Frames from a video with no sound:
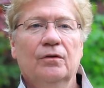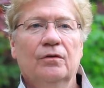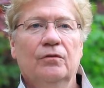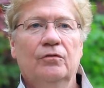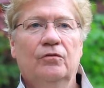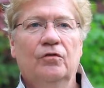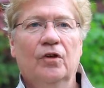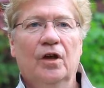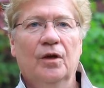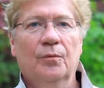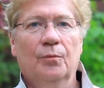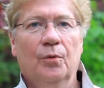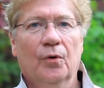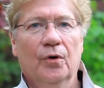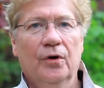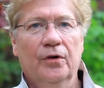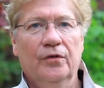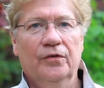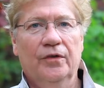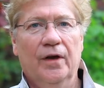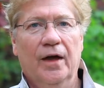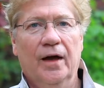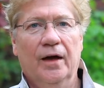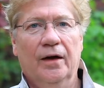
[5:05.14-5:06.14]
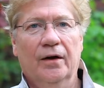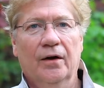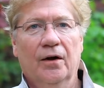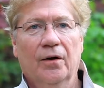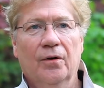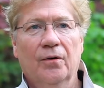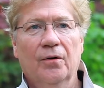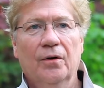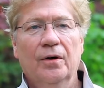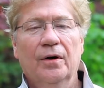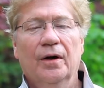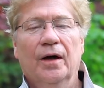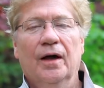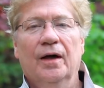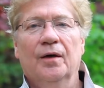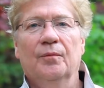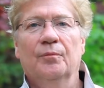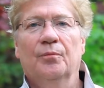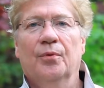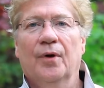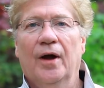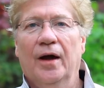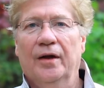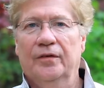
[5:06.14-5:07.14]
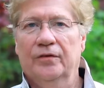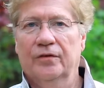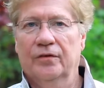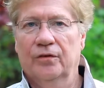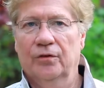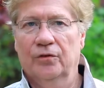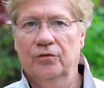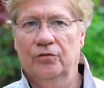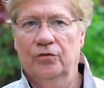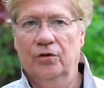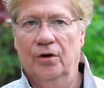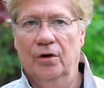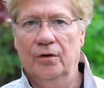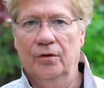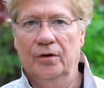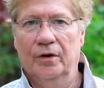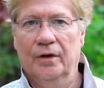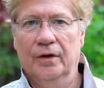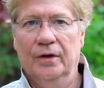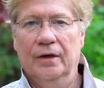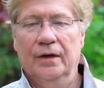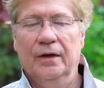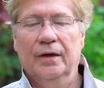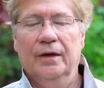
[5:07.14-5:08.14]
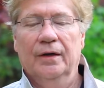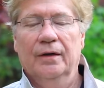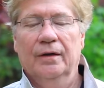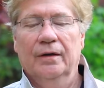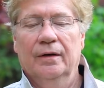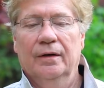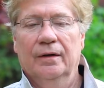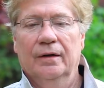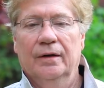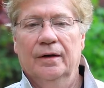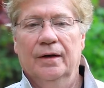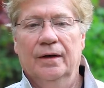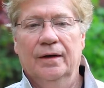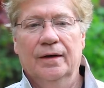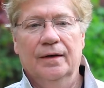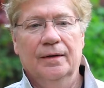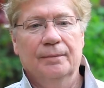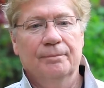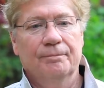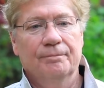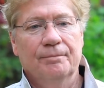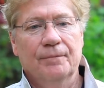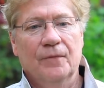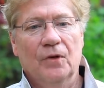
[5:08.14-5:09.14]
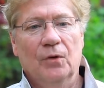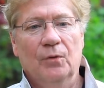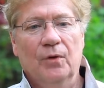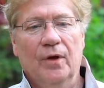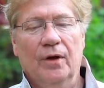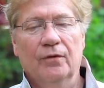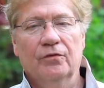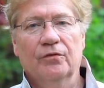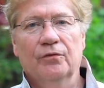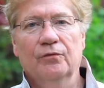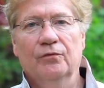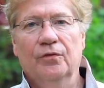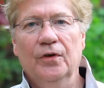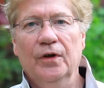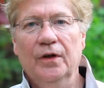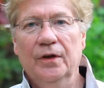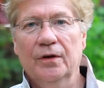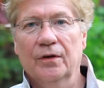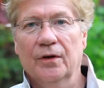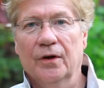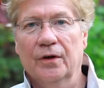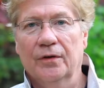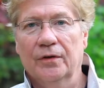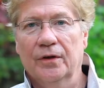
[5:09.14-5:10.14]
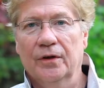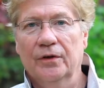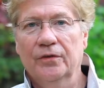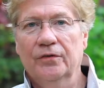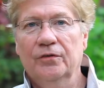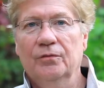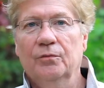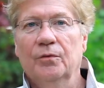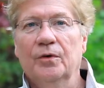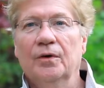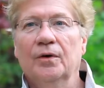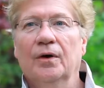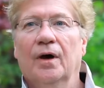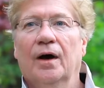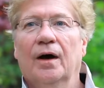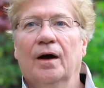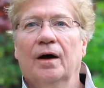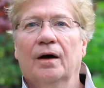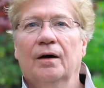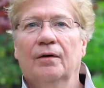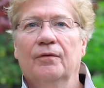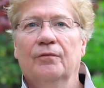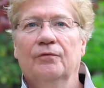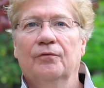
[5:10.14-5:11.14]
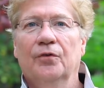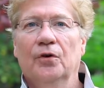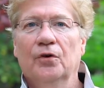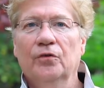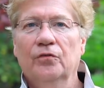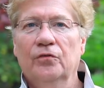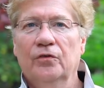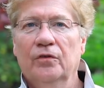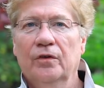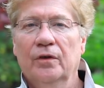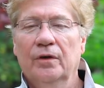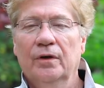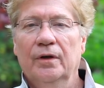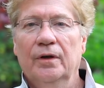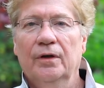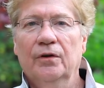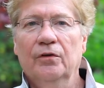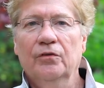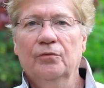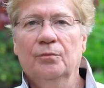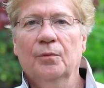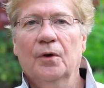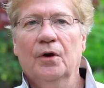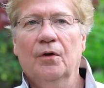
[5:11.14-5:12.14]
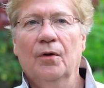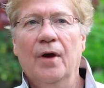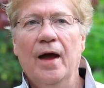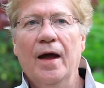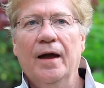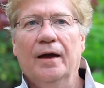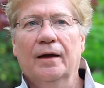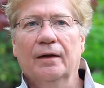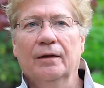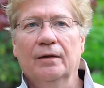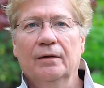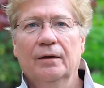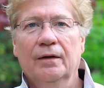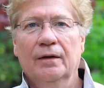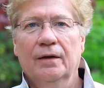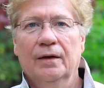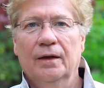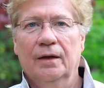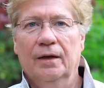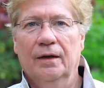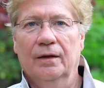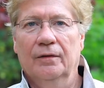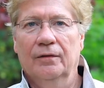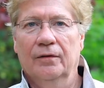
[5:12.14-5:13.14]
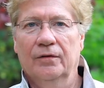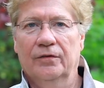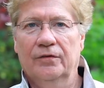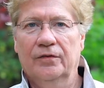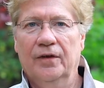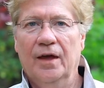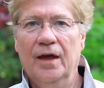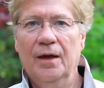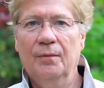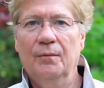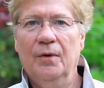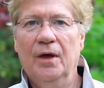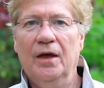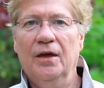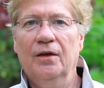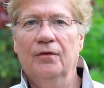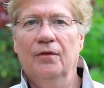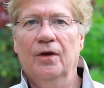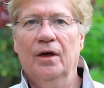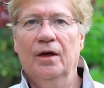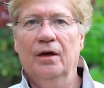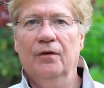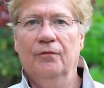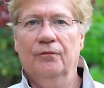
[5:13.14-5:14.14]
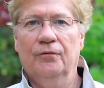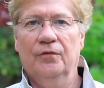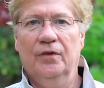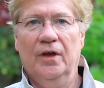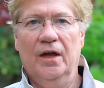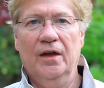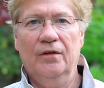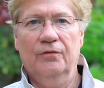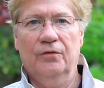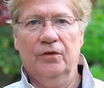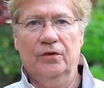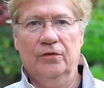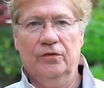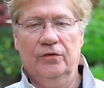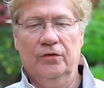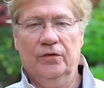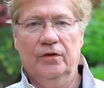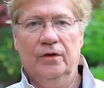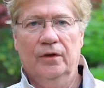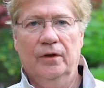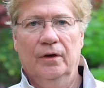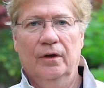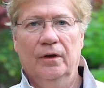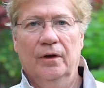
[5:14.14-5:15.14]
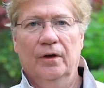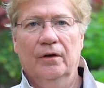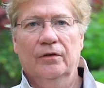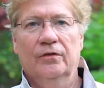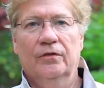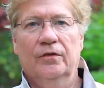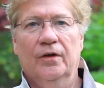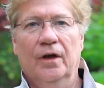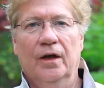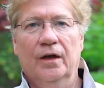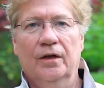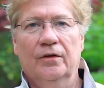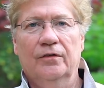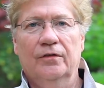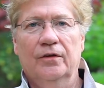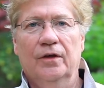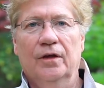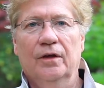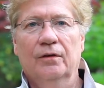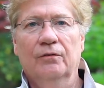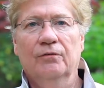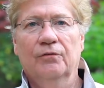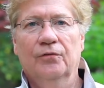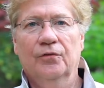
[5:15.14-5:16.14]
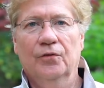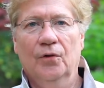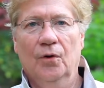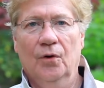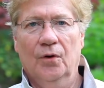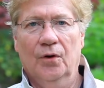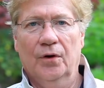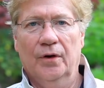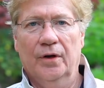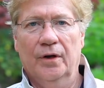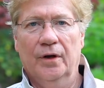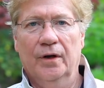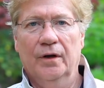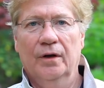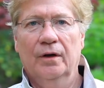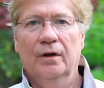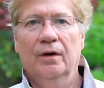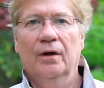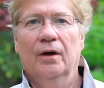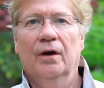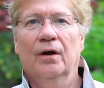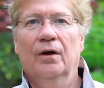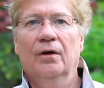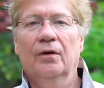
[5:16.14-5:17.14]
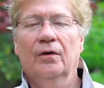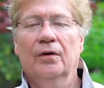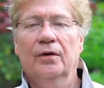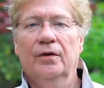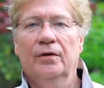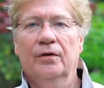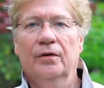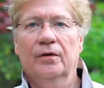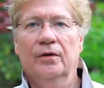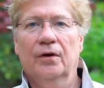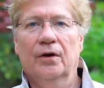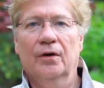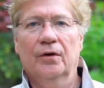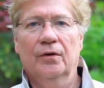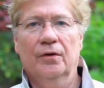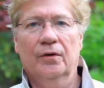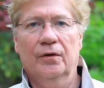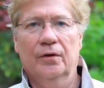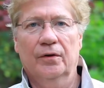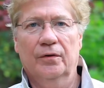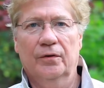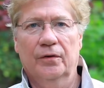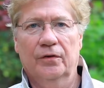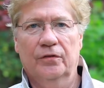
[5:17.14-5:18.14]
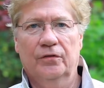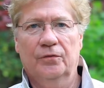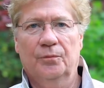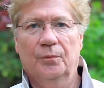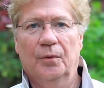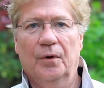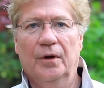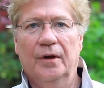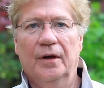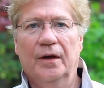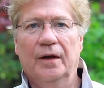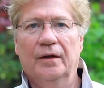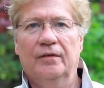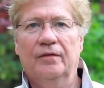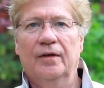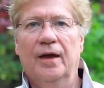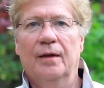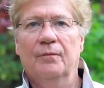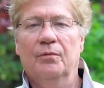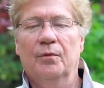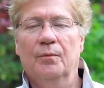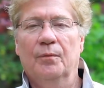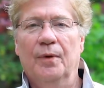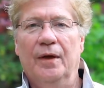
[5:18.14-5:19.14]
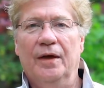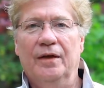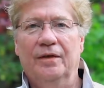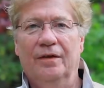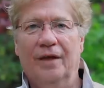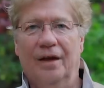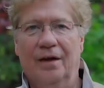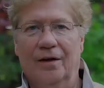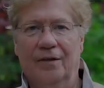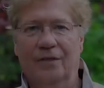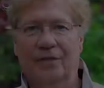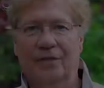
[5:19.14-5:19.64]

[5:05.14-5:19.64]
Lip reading: J-Boys Echo, and Practical Joke. We have some video on this. First, here's McCracken in the Sam F. Davis Stakes in Florida earlier this spring at Tampa Bay Downs.